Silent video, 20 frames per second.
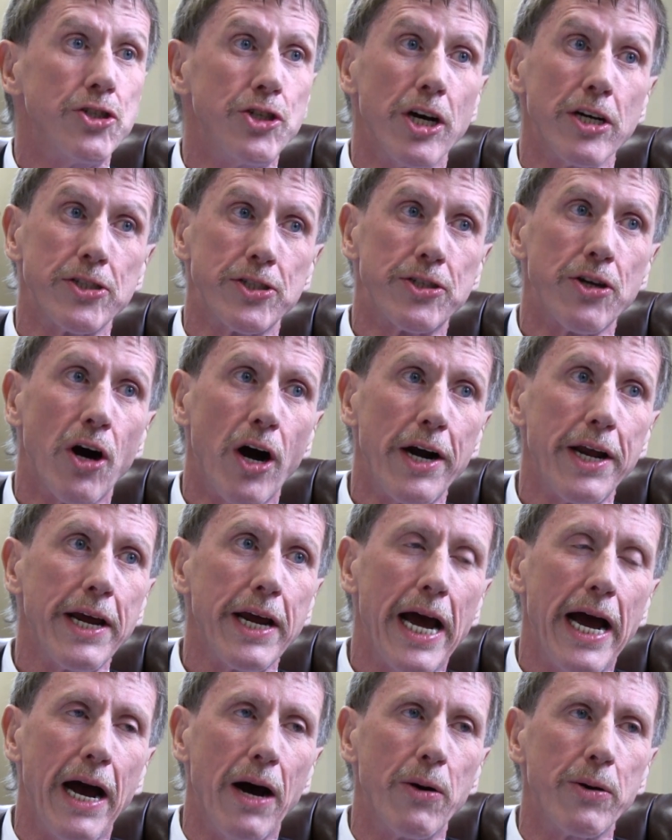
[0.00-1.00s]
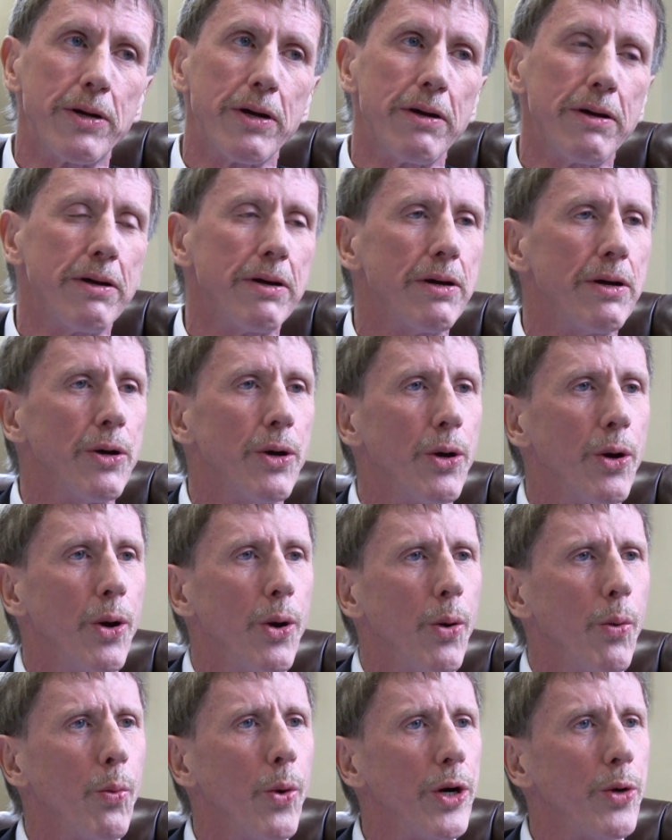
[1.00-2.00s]
just starting out,
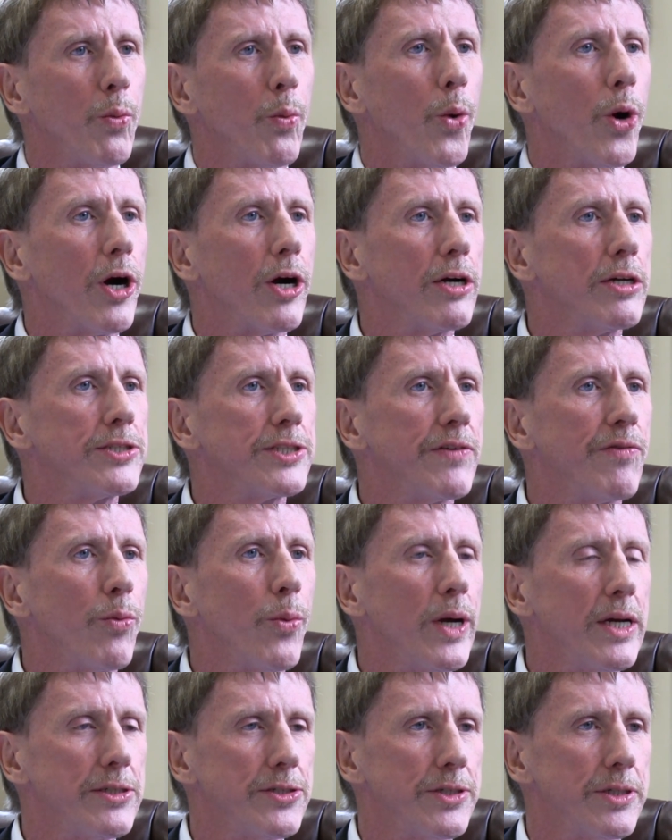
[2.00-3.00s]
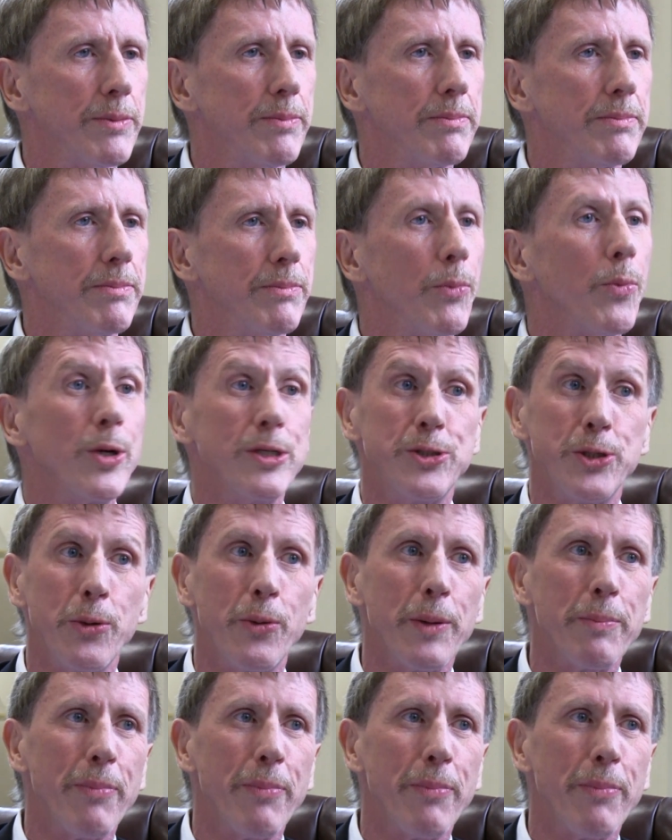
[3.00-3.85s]
what words of wisdom would you